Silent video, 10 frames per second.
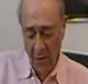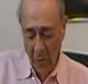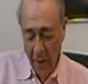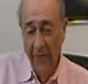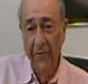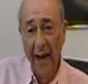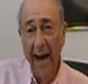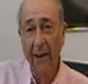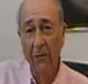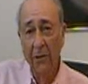We
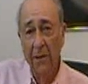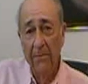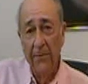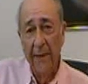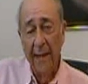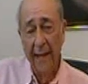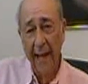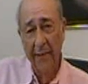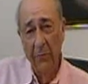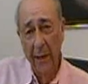found
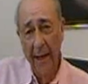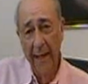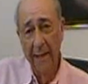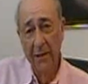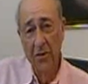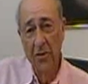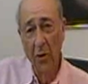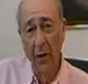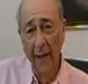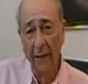that if we heated the
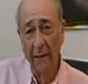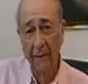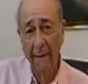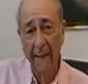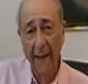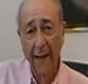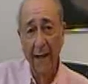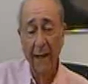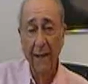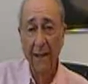soil
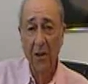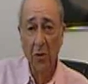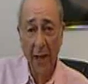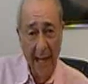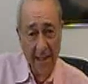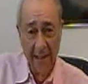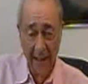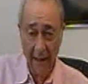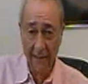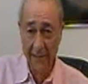to less than
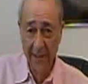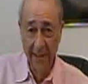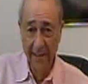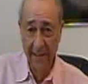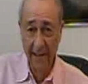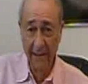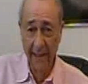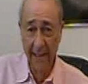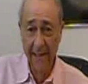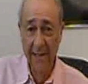160
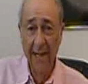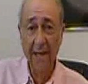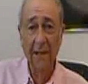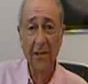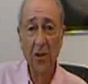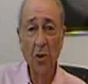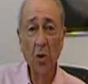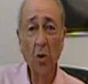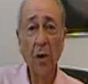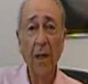degrees,
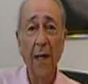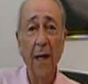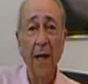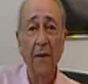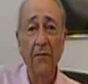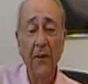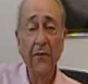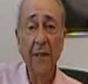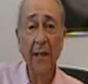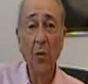to
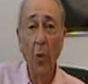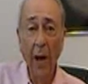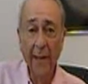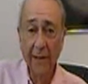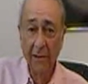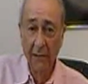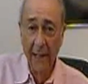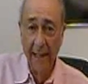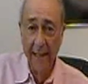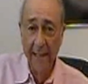51
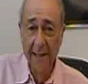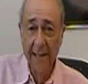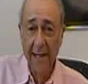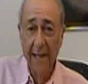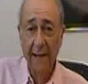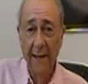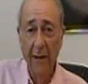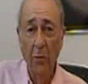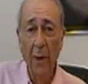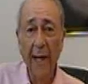degrees,
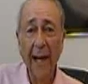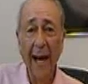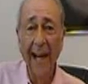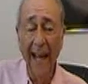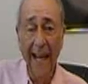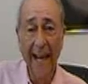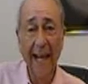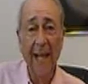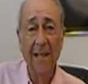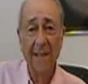that we got
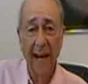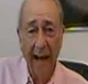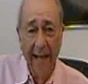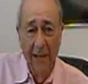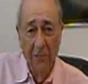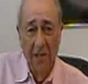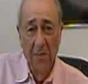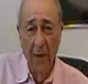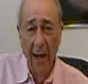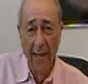a tiny
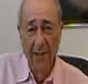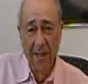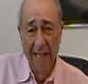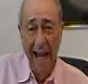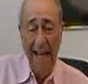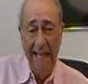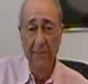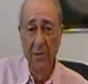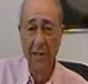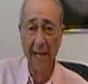response,
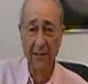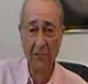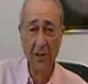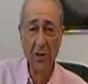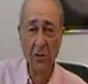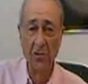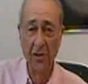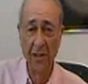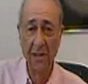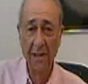90%
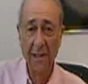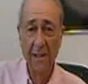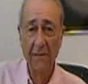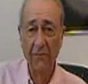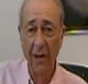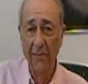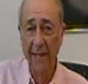reduced from